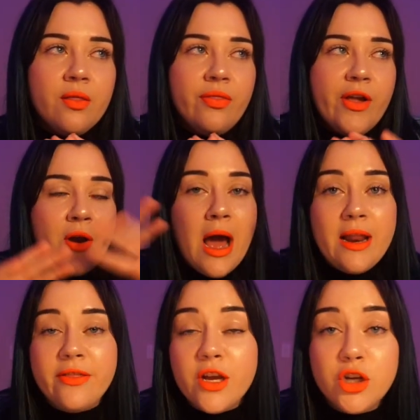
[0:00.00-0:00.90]
they're
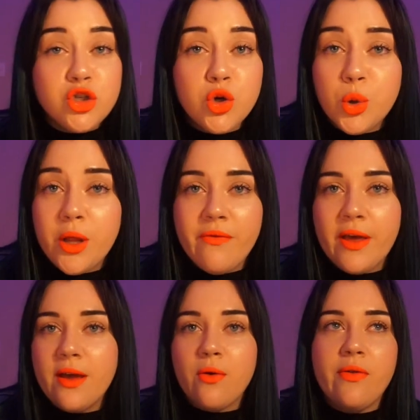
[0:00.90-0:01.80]
not in the control of
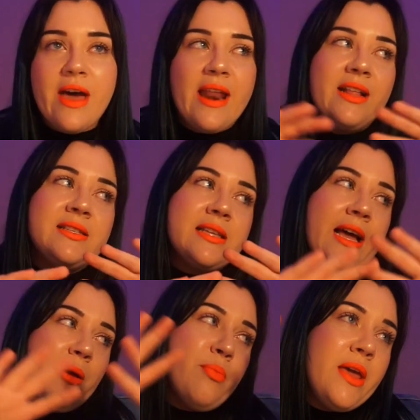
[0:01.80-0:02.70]
it, or that it's
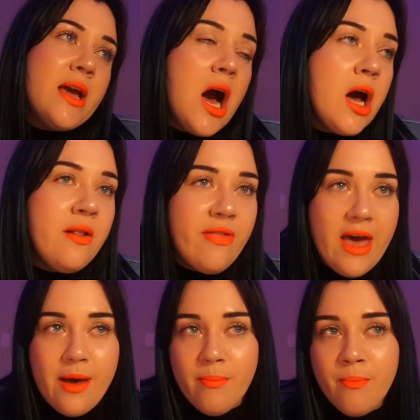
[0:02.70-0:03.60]
like beyond
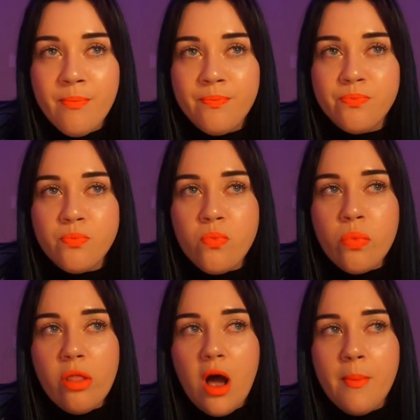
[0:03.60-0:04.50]
them.
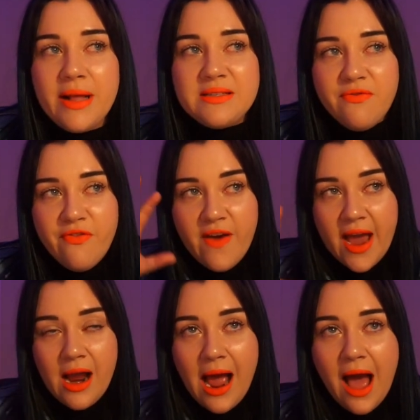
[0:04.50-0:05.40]

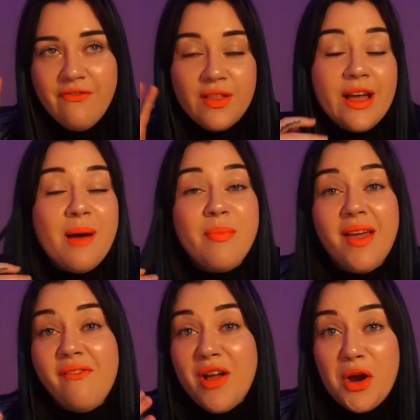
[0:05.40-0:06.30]
I feel like I'm
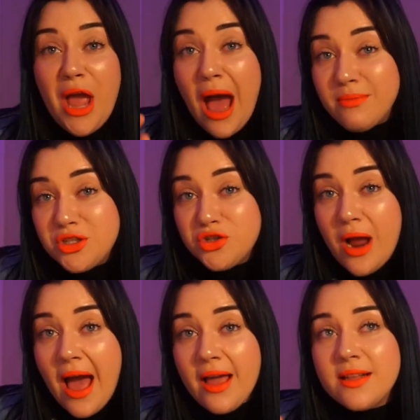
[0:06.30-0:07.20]
being very
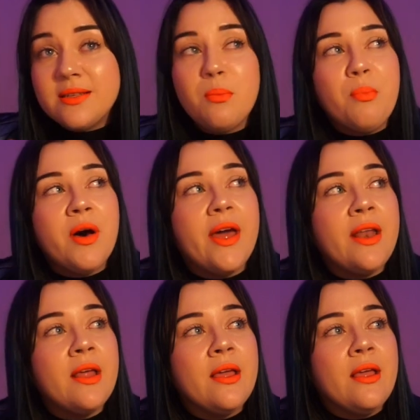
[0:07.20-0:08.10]
abstract,
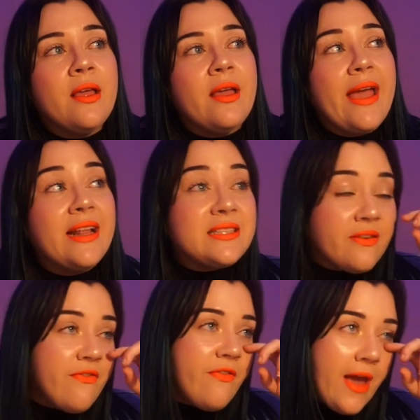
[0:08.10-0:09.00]
but it's
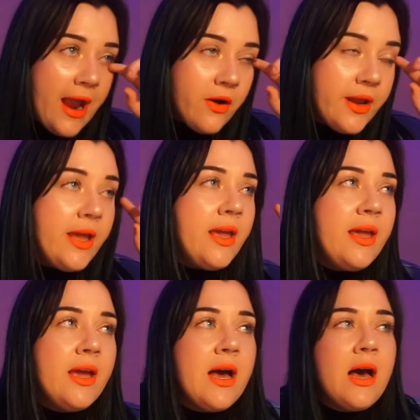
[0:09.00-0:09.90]
a
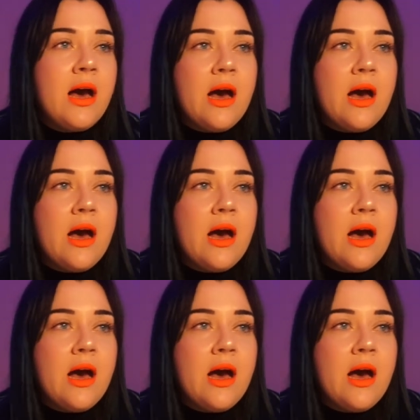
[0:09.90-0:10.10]
very,